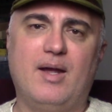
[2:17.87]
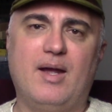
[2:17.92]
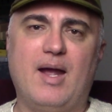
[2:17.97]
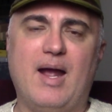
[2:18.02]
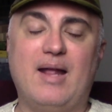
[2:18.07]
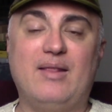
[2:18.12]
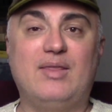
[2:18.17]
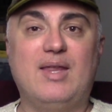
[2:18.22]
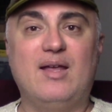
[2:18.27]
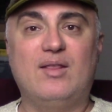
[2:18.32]

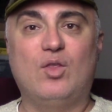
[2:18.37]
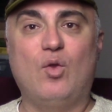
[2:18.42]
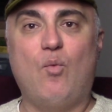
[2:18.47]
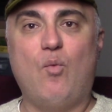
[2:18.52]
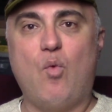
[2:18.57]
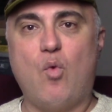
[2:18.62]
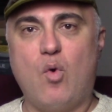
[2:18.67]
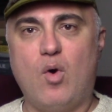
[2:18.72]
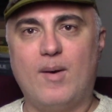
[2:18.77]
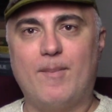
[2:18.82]
And then the
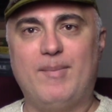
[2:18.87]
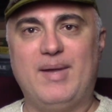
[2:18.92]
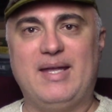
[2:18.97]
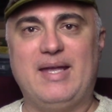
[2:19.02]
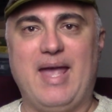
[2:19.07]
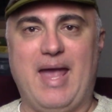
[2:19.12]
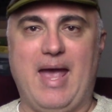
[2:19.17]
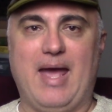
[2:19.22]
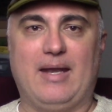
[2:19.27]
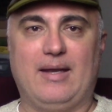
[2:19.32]
war
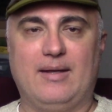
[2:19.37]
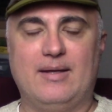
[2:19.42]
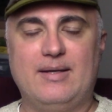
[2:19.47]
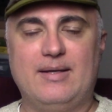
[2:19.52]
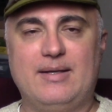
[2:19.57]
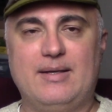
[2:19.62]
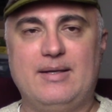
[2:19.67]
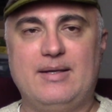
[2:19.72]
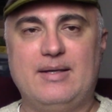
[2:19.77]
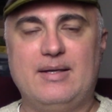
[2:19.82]
began.
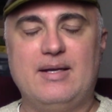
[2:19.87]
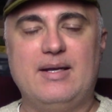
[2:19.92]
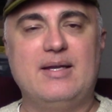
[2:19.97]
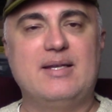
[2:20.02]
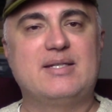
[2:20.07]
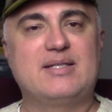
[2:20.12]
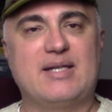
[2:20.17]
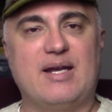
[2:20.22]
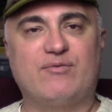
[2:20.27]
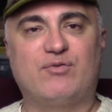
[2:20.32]

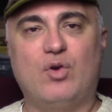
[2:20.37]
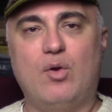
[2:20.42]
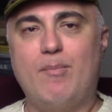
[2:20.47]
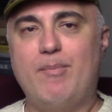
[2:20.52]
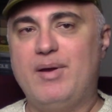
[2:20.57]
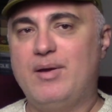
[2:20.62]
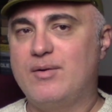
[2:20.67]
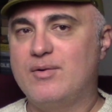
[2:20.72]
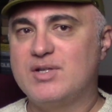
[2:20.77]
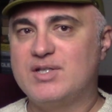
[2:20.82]
Several
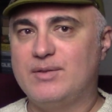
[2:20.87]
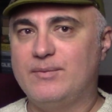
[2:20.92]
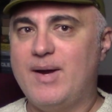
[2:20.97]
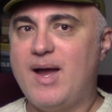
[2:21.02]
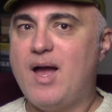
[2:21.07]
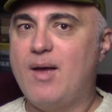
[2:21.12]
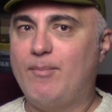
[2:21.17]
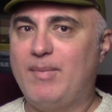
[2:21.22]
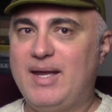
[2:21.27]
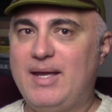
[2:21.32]
bidders
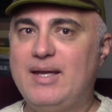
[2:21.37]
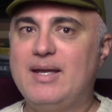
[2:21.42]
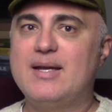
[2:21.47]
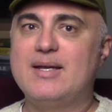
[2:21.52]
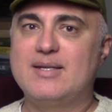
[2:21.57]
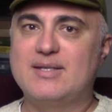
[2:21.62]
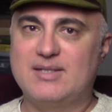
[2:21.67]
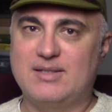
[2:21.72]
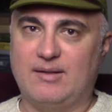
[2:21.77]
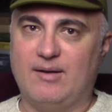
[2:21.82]
around me
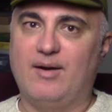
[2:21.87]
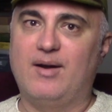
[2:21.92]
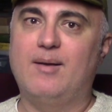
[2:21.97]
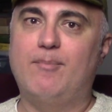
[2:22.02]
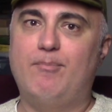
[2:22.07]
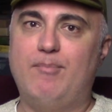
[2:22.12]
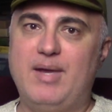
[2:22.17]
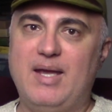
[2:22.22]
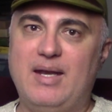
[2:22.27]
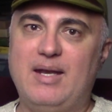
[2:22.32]

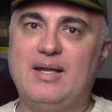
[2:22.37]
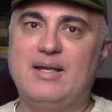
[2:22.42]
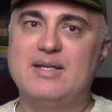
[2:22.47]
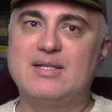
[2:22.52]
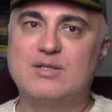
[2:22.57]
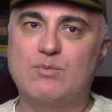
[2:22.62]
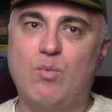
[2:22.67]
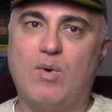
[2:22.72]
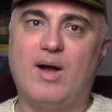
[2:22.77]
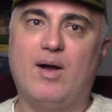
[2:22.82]
started bidding
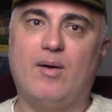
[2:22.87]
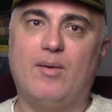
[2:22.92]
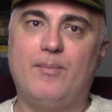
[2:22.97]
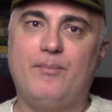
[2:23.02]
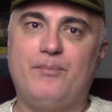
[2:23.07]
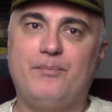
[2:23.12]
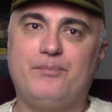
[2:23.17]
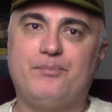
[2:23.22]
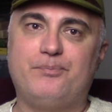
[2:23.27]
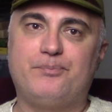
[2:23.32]
as well.
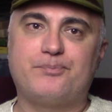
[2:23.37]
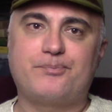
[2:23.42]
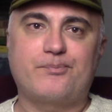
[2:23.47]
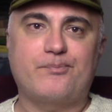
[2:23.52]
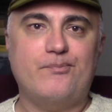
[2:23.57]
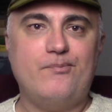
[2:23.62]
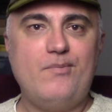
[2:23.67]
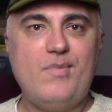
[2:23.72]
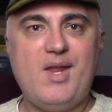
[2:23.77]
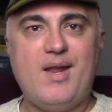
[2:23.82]

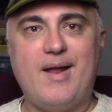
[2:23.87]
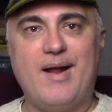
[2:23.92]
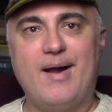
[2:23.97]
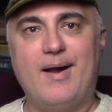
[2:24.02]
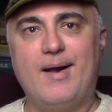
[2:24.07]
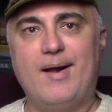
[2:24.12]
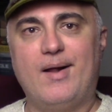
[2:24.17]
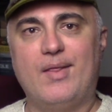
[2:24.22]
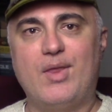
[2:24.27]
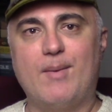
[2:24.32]

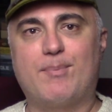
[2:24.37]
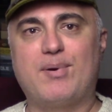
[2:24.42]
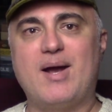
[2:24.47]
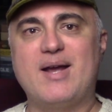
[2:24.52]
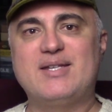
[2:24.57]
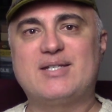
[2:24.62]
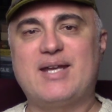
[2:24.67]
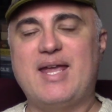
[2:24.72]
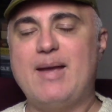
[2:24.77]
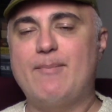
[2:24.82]
The
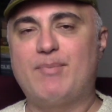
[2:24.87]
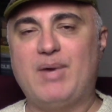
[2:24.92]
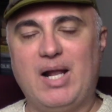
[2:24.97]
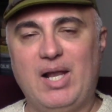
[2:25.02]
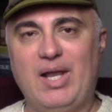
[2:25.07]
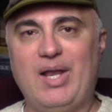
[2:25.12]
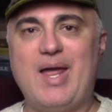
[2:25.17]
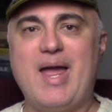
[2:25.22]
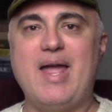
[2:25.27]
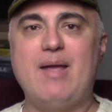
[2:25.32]
price kept
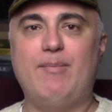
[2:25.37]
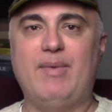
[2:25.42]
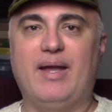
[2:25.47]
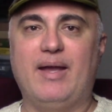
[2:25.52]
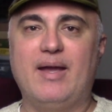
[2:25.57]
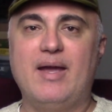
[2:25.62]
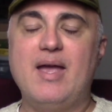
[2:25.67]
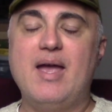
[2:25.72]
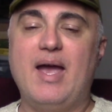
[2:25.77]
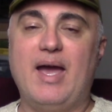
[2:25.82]

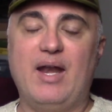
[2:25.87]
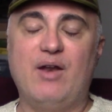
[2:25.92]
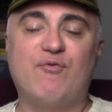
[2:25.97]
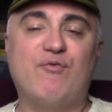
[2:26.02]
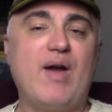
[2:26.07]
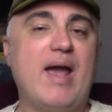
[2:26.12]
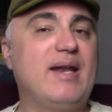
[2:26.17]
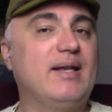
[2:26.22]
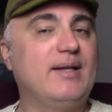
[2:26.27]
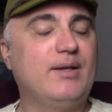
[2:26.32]
climbing and it
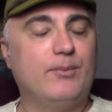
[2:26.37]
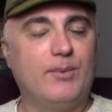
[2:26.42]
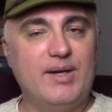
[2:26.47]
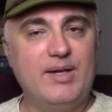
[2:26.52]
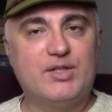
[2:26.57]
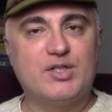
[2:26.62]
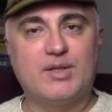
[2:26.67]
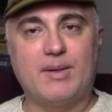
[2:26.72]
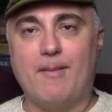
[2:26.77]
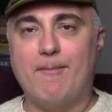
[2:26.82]
finally
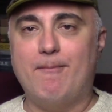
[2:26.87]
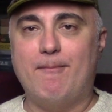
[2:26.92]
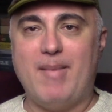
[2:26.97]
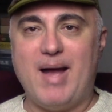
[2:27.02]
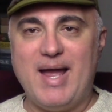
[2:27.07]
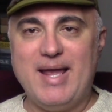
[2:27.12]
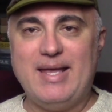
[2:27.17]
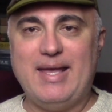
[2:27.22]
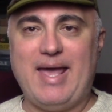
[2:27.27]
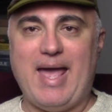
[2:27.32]
reached
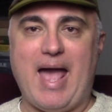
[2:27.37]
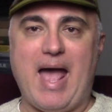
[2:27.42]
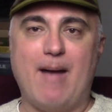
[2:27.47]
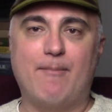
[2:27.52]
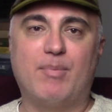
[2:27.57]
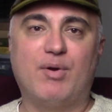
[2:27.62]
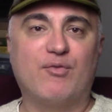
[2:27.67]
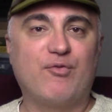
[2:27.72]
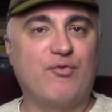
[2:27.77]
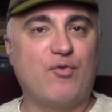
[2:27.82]
my
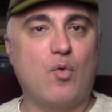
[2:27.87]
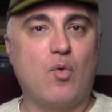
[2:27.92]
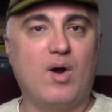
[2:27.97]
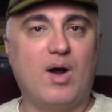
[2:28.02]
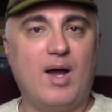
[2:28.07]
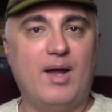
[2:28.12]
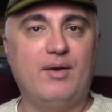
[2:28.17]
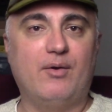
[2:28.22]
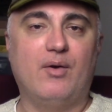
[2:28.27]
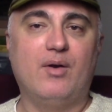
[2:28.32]
cap of
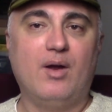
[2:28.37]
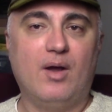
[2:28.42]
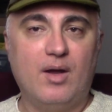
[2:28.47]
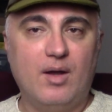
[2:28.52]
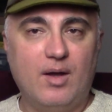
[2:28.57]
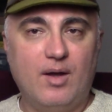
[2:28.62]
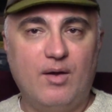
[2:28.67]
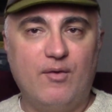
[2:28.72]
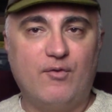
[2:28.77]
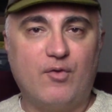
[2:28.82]
$400,
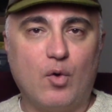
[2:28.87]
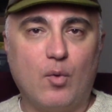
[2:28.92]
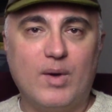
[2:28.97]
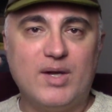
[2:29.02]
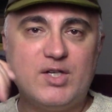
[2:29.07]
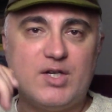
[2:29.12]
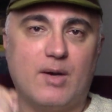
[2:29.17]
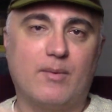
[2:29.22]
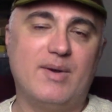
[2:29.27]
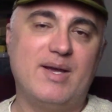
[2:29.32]
for
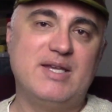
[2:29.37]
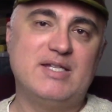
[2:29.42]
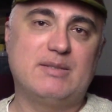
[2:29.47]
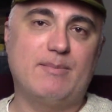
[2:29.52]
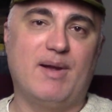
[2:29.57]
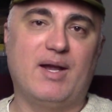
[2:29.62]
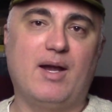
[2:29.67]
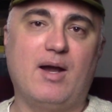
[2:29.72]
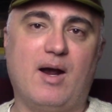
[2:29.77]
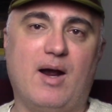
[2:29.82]
which I raised
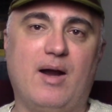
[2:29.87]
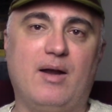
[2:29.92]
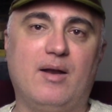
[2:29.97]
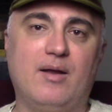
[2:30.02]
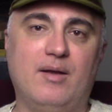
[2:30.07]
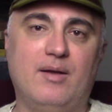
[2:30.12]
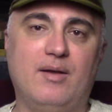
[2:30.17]
my card.